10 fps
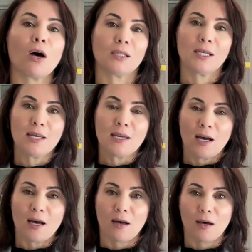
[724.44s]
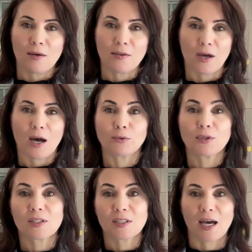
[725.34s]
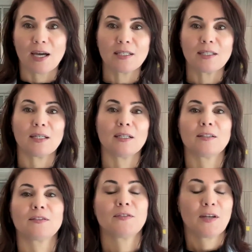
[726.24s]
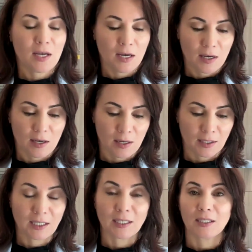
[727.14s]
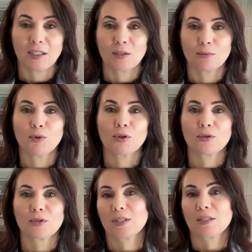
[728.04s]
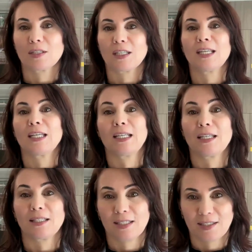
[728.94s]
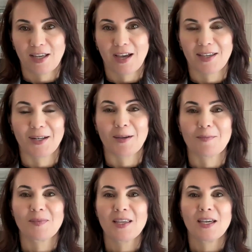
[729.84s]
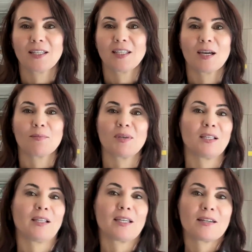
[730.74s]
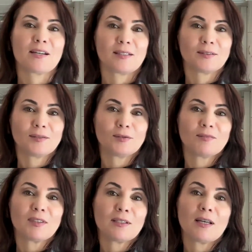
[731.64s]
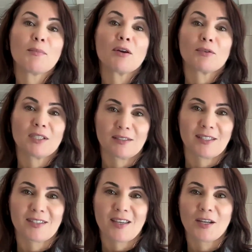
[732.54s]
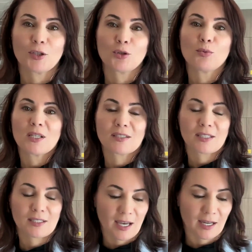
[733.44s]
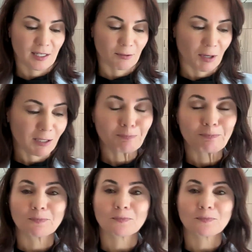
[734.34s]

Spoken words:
call the outside of Canadian borders, it's a Canadian society. It can be like a American society, US society, right?